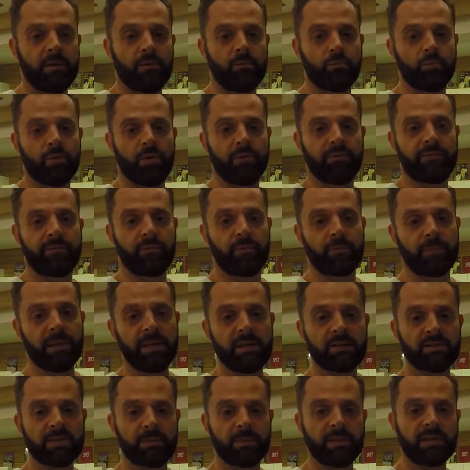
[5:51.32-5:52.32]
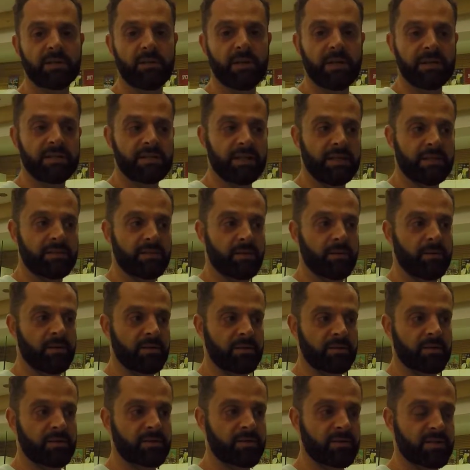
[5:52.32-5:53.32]
well, for beginners, I'm gonna tell you, it's
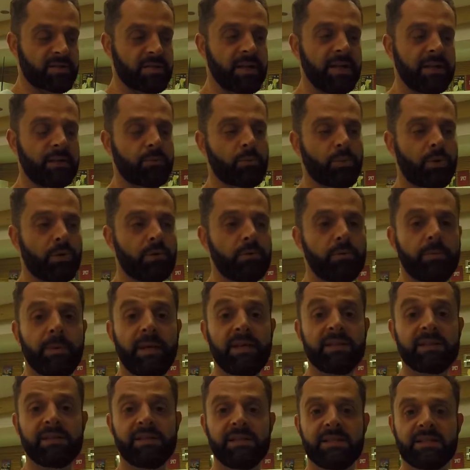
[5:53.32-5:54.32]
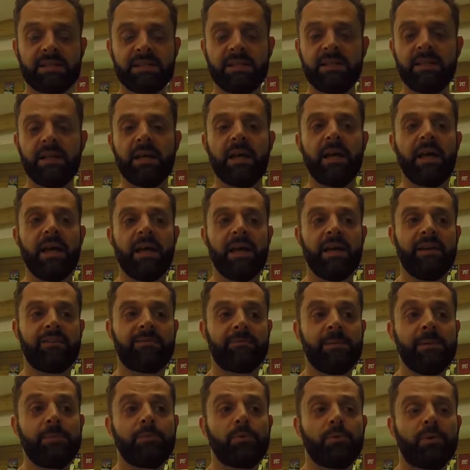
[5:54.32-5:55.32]
a site where you basically see if
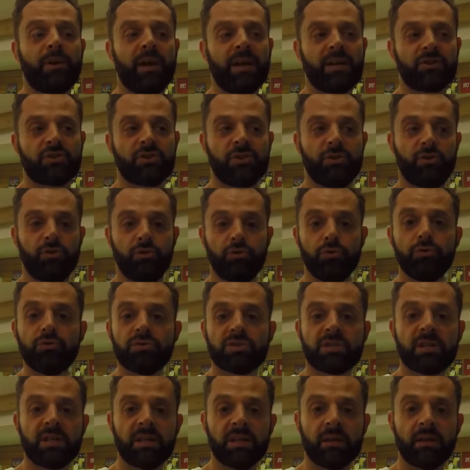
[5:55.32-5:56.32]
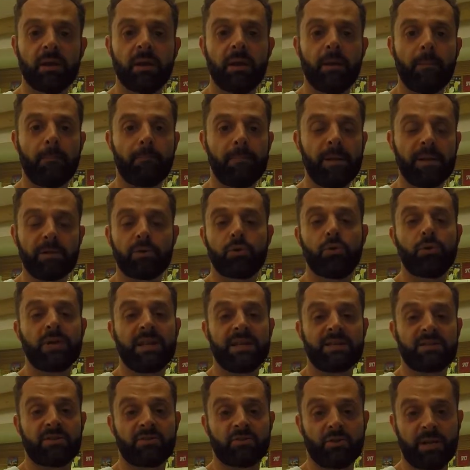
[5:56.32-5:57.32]
people are actually using Bitcoin
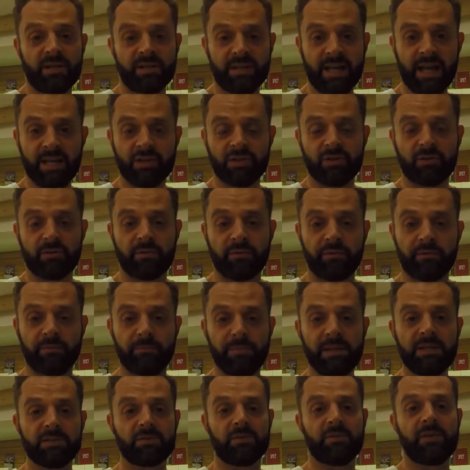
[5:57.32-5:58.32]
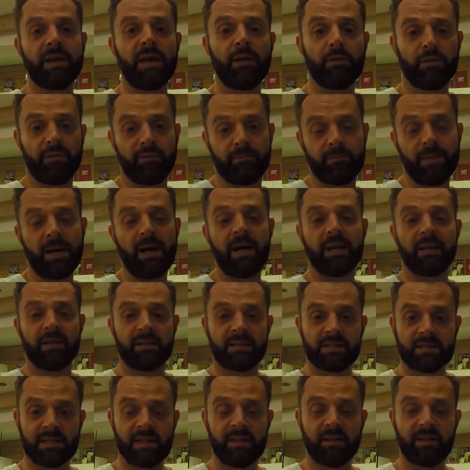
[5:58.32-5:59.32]
as a transaction, of a means of value, of buying
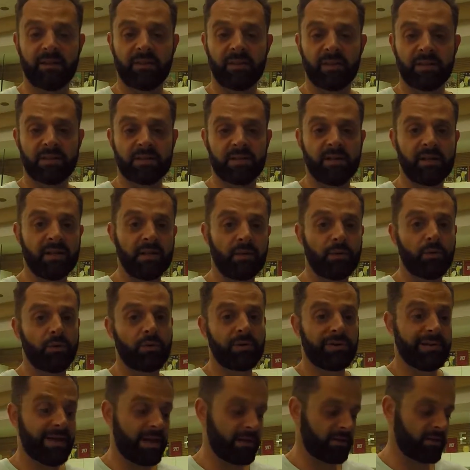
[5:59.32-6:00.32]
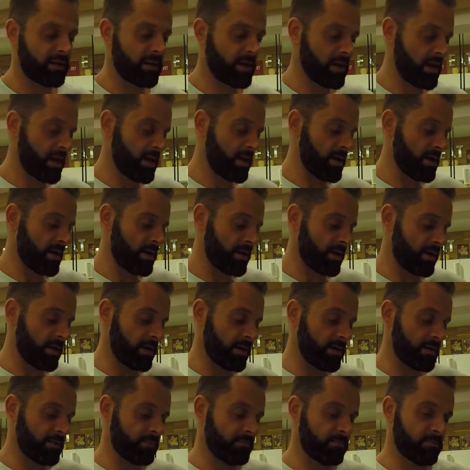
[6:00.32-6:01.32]
and selling things on it or not.
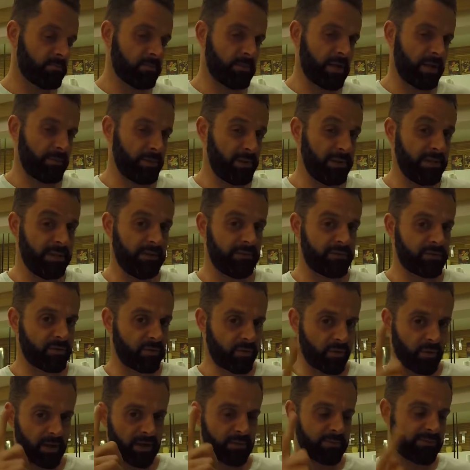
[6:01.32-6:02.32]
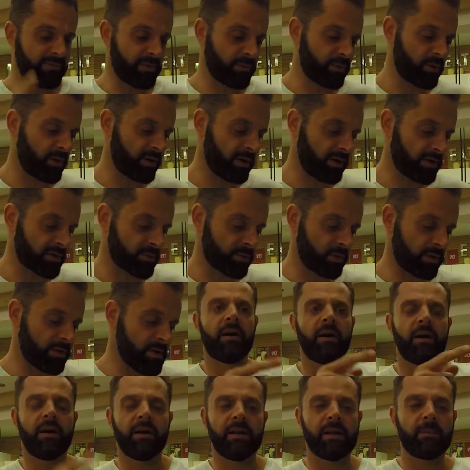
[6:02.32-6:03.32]
I believe, so correct me if I'm wrong in this one.
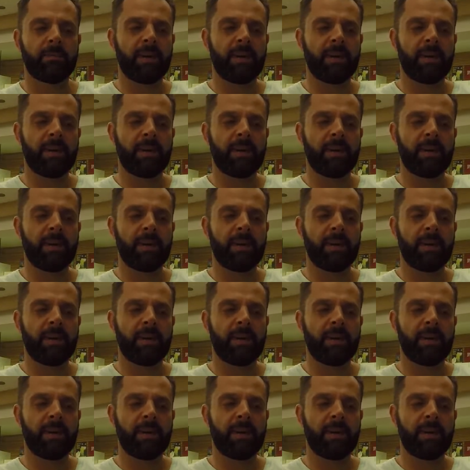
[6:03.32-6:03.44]
In the